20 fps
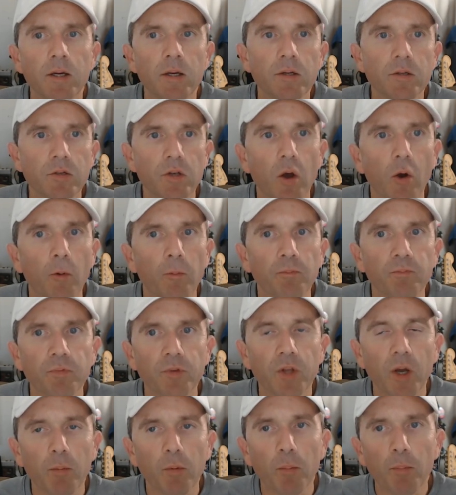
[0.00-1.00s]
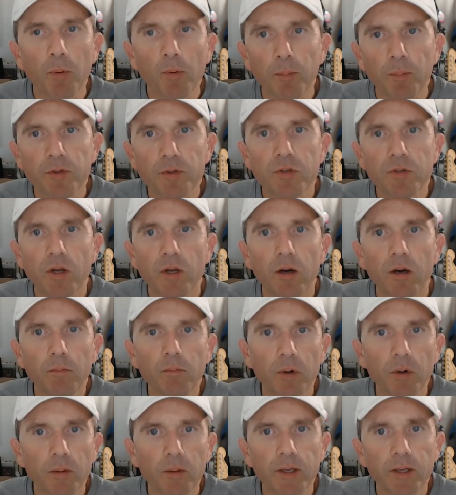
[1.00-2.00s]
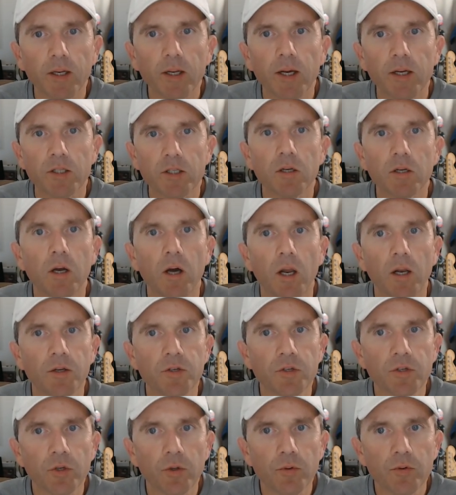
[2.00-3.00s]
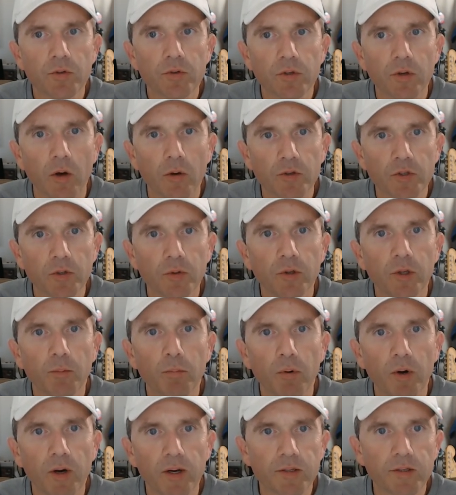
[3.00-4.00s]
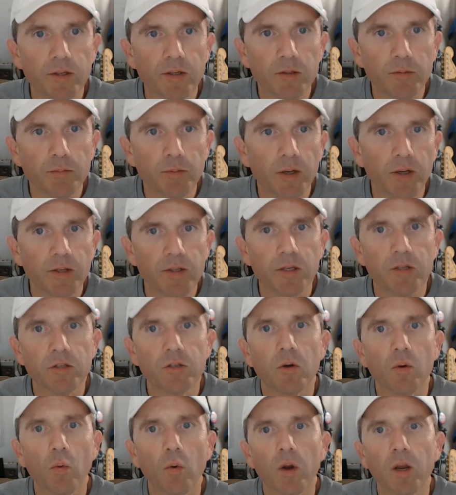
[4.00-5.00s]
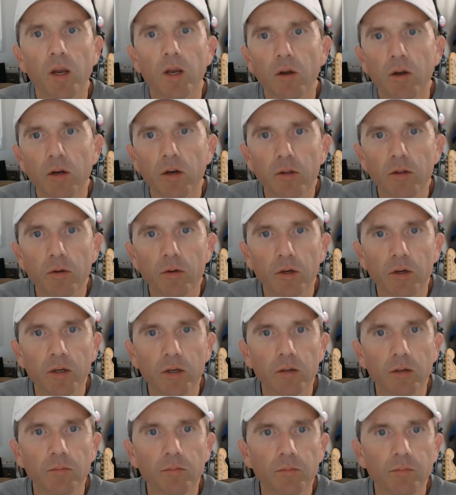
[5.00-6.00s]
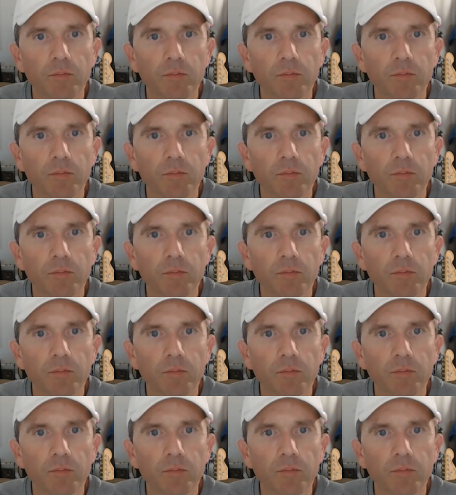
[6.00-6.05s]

So double purpose there, probably get lots of college students also in the process, because as they're working on it, they're going to